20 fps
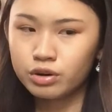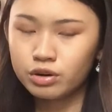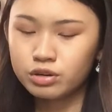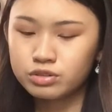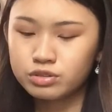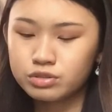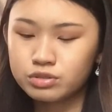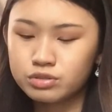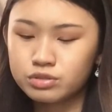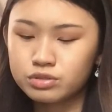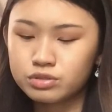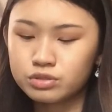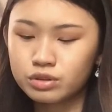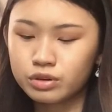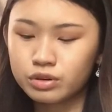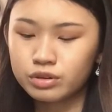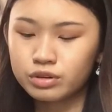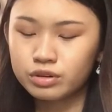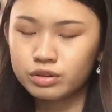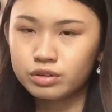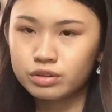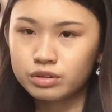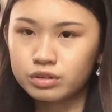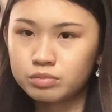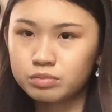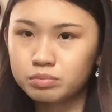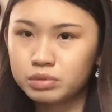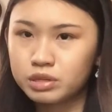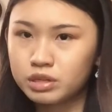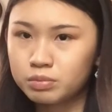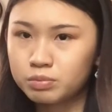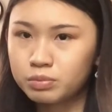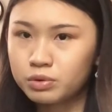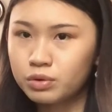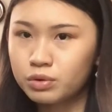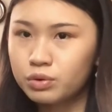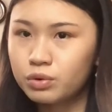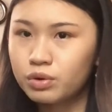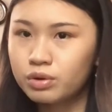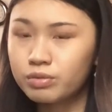are certain
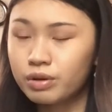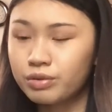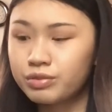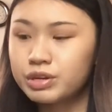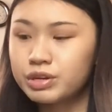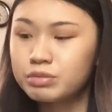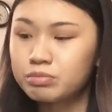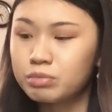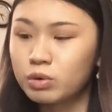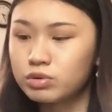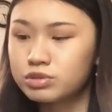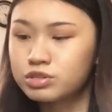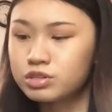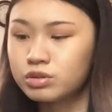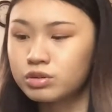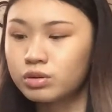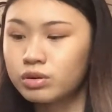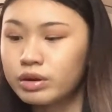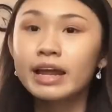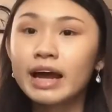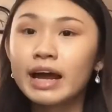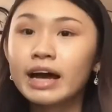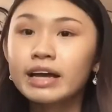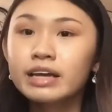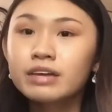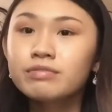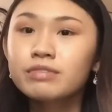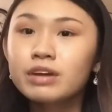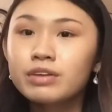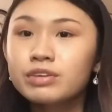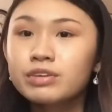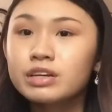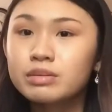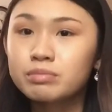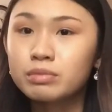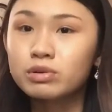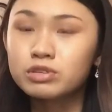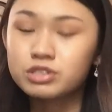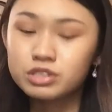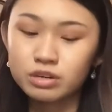people who are very emotional, and I am very
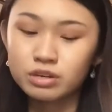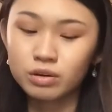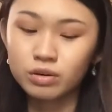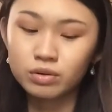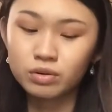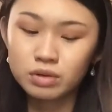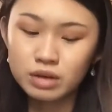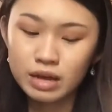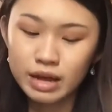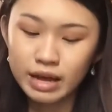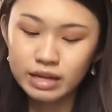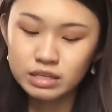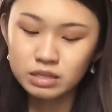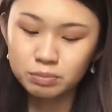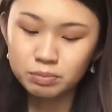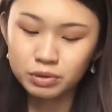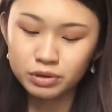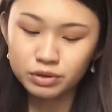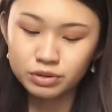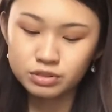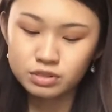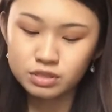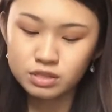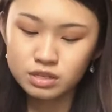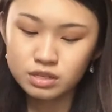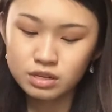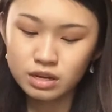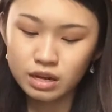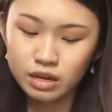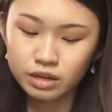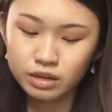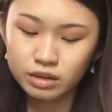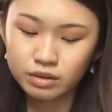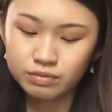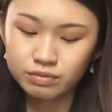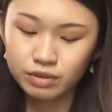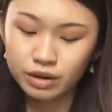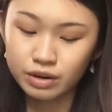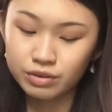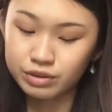emotional. As a person, I
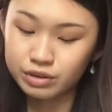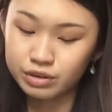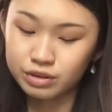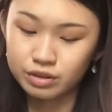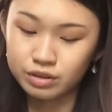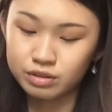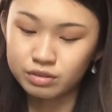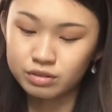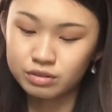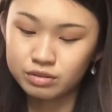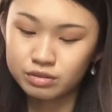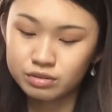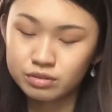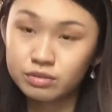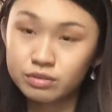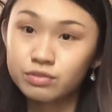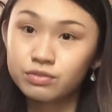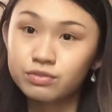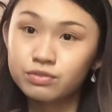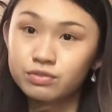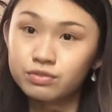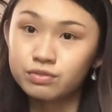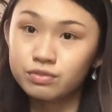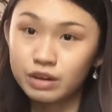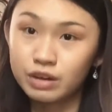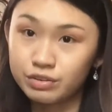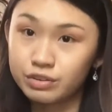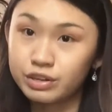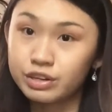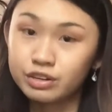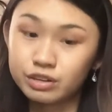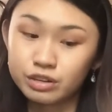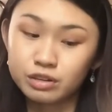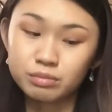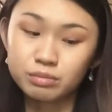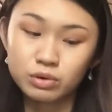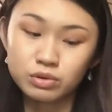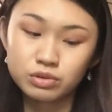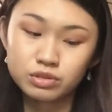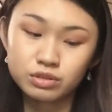am very, very
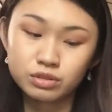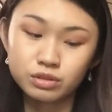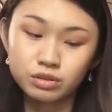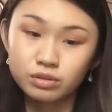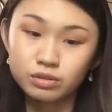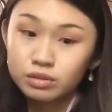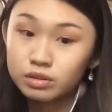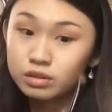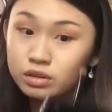emotional,